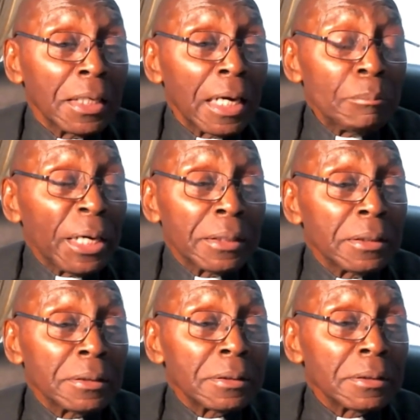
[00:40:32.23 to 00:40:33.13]

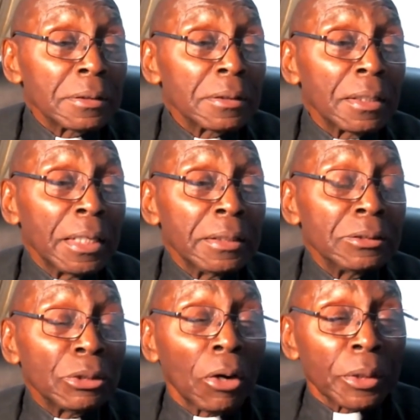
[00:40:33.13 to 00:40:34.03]
Amen. And
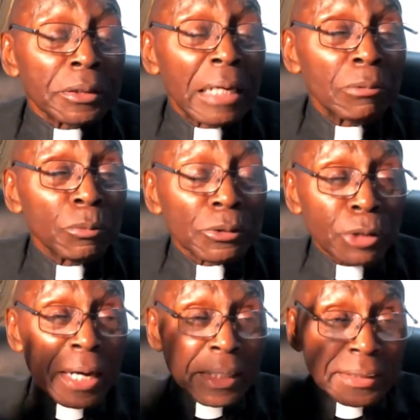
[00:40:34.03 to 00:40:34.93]
you know, the devil will
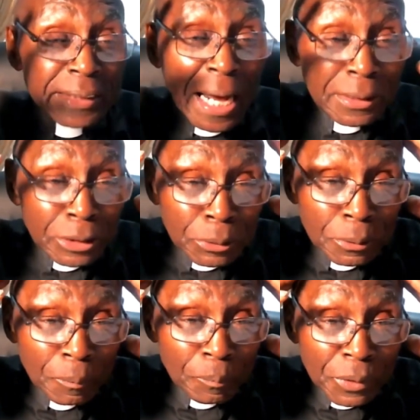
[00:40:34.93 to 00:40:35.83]
try to sell you